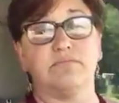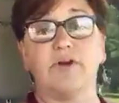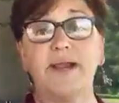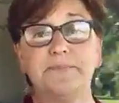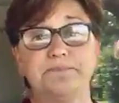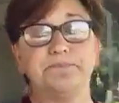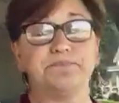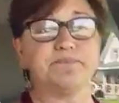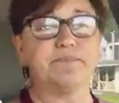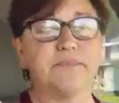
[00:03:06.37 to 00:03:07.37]
right?
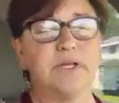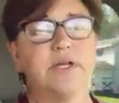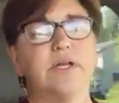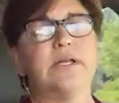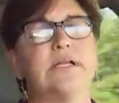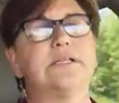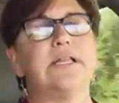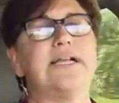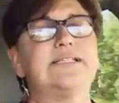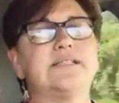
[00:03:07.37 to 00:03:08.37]

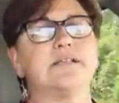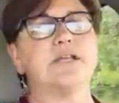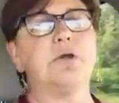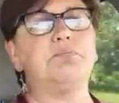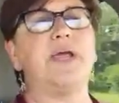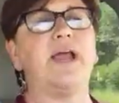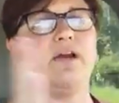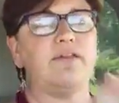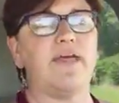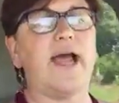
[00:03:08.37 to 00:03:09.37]
Let's
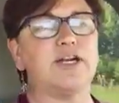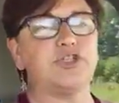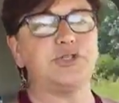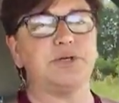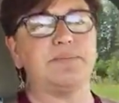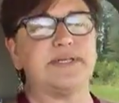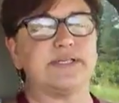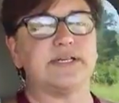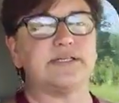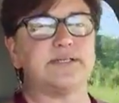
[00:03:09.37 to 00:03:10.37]
compare that to your
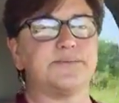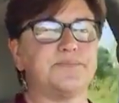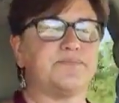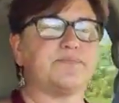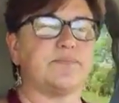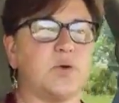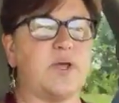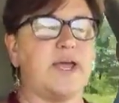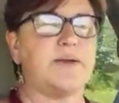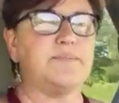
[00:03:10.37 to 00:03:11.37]
business,
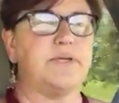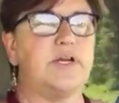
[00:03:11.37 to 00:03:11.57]
okay?